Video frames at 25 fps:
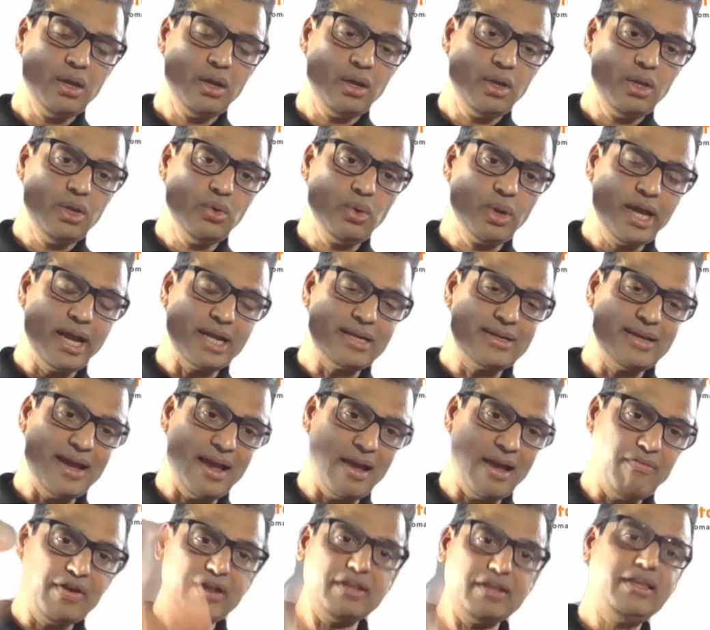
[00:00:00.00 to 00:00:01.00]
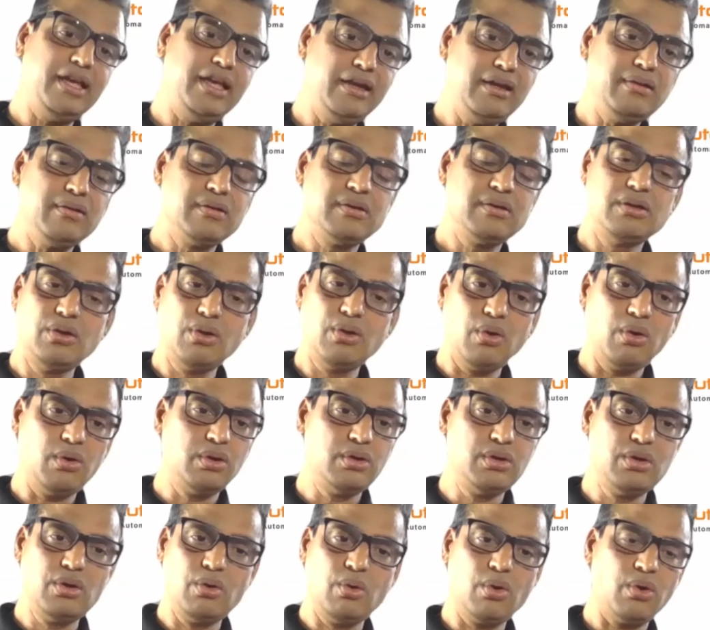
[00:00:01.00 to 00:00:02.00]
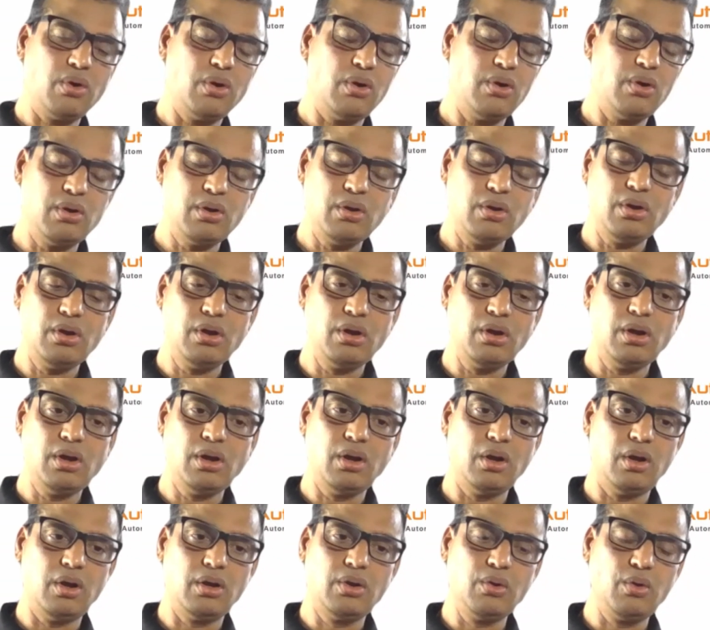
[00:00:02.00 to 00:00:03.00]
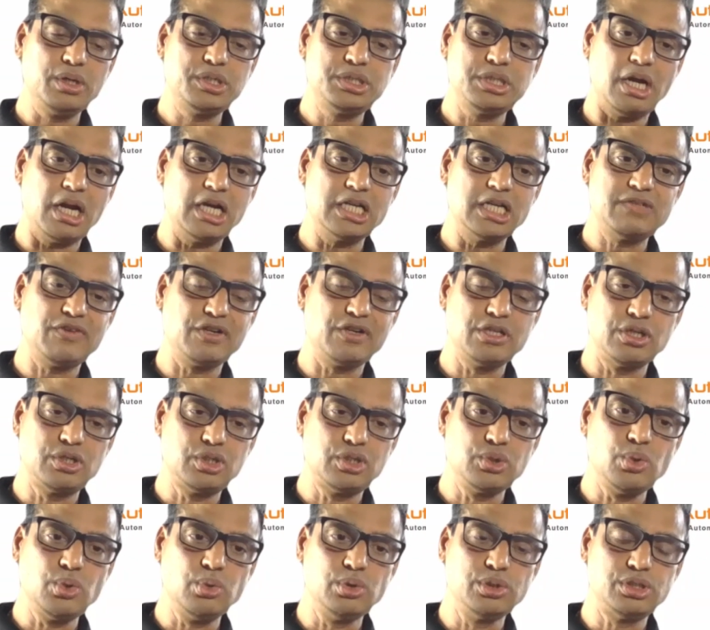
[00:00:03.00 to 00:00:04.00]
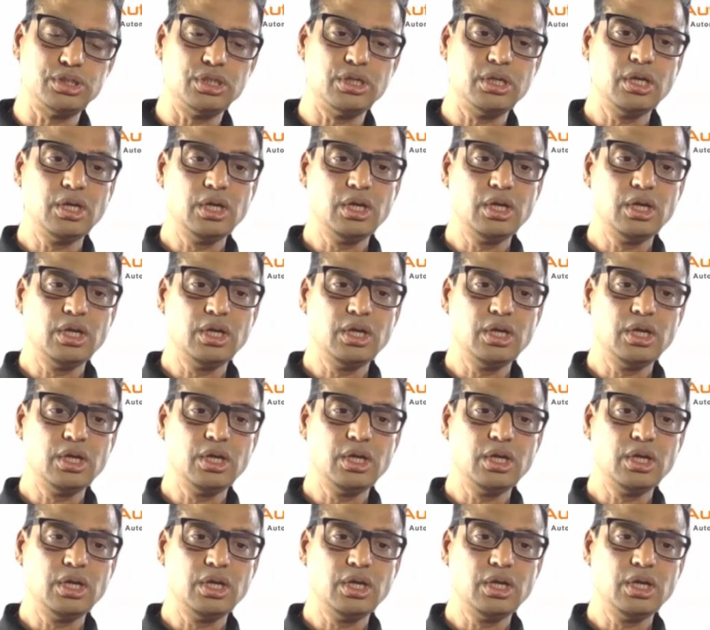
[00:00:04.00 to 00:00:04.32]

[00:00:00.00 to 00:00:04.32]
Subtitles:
you get everything, no charge for the tools.